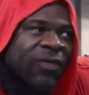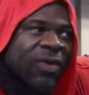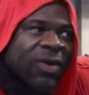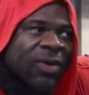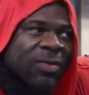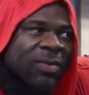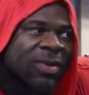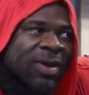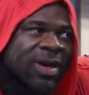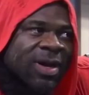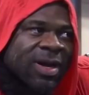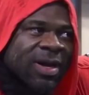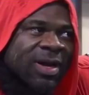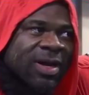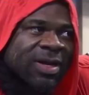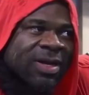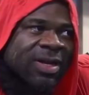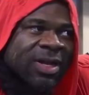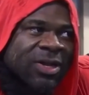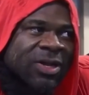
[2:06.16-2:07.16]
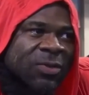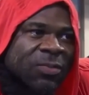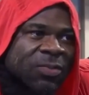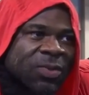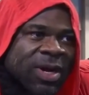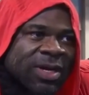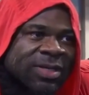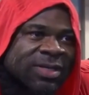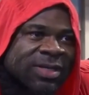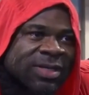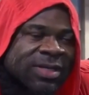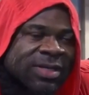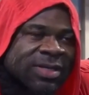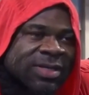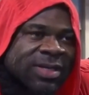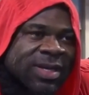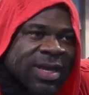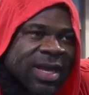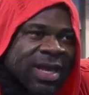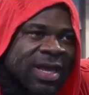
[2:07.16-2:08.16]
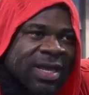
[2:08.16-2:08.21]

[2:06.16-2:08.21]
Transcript: from clean to presses